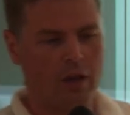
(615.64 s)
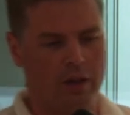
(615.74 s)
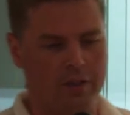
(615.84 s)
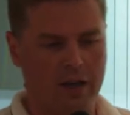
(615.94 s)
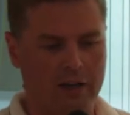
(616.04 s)

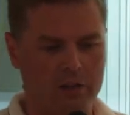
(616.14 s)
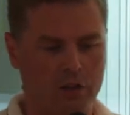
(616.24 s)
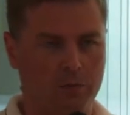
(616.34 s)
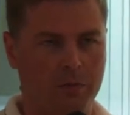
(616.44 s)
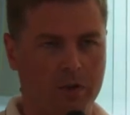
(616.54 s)
That
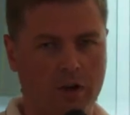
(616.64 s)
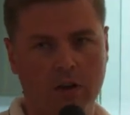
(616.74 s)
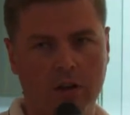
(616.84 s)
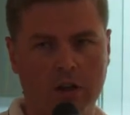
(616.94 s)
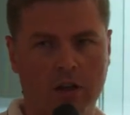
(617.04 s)
should be very
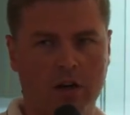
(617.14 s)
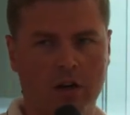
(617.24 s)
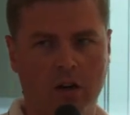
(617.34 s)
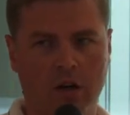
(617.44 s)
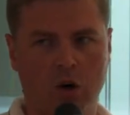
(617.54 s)

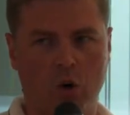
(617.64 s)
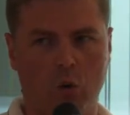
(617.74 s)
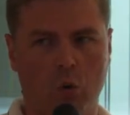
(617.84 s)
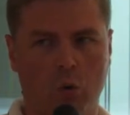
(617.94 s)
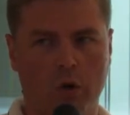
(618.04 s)
clear.
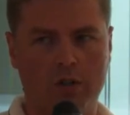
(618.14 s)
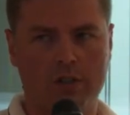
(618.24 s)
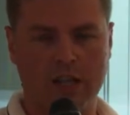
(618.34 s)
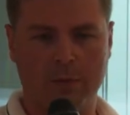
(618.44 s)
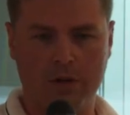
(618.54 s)
What
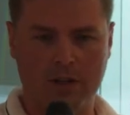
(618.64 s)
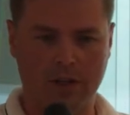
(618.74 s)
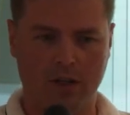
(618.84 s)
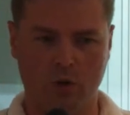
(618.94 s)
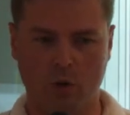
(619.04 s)
segment are
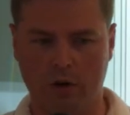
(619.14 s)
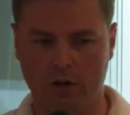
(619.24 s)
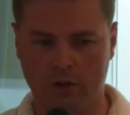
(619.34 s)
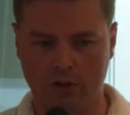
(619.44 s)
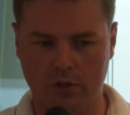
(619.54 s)
they
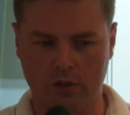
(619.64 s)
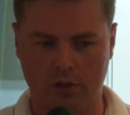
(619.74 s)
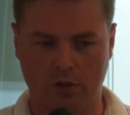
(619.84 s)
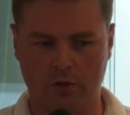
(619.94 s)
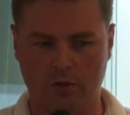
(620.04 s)
going to
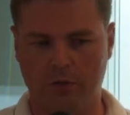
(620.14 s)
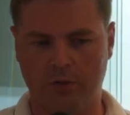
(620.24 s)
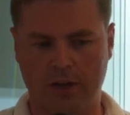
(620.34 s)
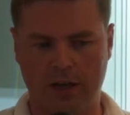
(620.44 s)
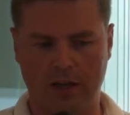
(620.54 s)
serve,
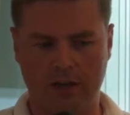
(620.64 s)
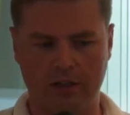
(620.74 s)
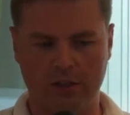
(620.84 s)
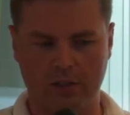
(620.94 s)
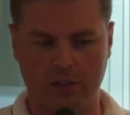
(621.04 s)

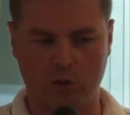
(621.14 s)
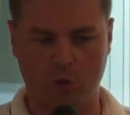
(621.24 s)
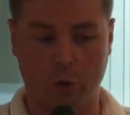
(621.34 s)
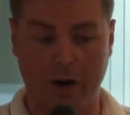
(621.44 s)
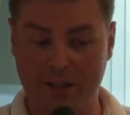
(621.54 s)
and
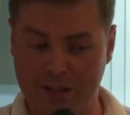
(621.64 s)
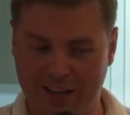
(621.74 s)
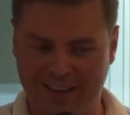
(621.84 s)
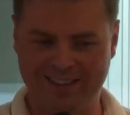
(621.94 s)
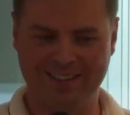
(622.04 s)
why is
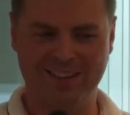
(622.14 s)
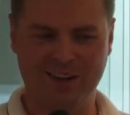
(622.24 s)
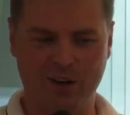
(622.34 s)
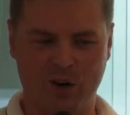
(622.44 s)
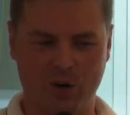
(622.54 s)
that?
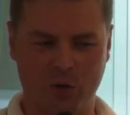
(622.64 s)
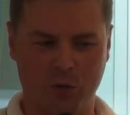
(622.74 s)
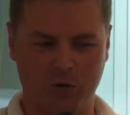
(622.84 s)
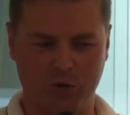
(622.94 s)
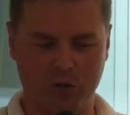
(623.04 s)

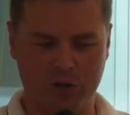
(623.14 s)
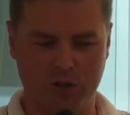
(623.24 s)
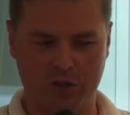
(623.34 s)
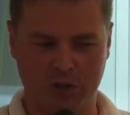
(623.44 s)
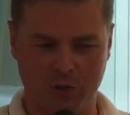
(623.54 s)
What
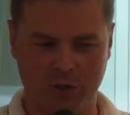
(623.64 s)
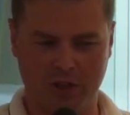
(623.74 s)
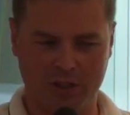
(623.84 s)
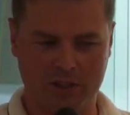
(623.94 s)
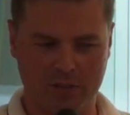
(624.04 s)
features do
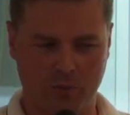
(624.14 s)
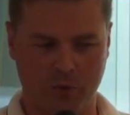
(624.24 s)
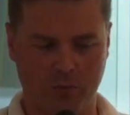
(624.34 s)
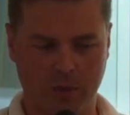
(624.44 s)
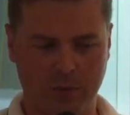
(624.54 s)
these
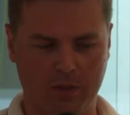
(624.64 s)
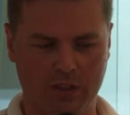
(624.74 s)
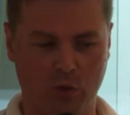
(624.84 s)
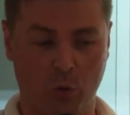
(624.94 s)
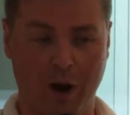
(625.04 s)
people
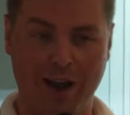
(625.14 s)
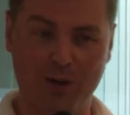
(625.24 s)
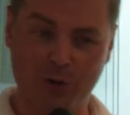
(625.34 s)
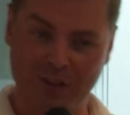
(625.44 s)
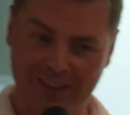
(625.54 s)
need? Why
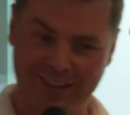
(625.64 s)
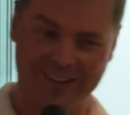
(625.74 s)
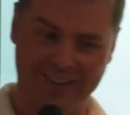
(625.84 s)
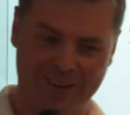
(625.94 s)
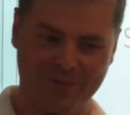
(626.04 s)
do they
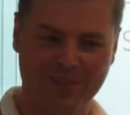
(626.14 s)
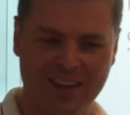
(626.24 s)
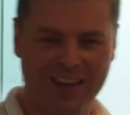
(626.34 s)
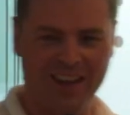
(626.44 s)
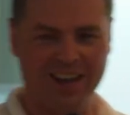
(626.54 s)
need them?
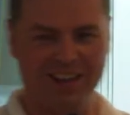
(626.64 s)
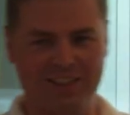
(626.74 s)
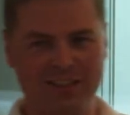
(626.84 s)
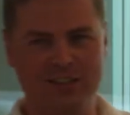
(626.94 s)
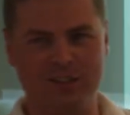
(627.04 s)
and
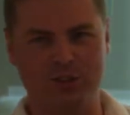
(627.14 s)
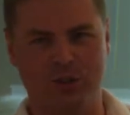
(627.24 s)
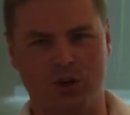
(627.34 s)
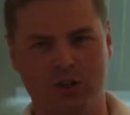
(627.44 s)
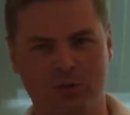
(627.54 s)
these
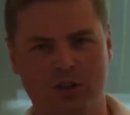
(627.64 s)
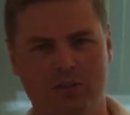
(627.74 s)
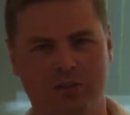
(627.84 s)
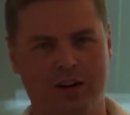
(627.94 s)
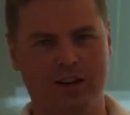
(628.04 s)
should ultimately
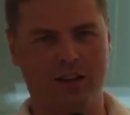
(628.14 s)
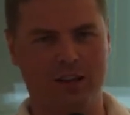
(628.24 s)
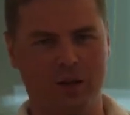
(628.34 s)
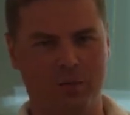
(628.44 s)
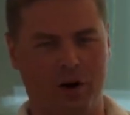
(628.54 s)
define
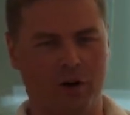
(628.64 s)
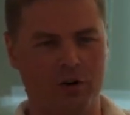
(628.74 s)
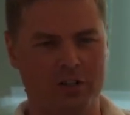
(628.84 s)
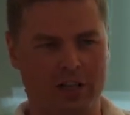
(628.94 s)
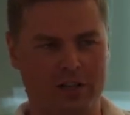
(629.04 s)
the
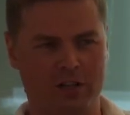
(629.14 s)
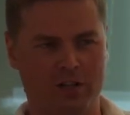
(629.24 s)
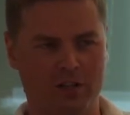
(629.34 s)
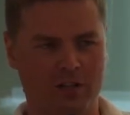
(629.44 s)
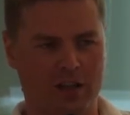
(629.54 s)
prioritization
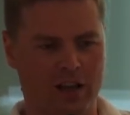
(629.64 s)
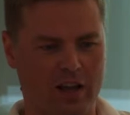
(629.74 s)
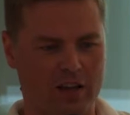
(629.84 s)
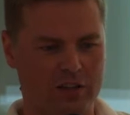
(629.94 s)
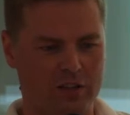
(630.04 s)

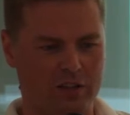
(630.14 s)
and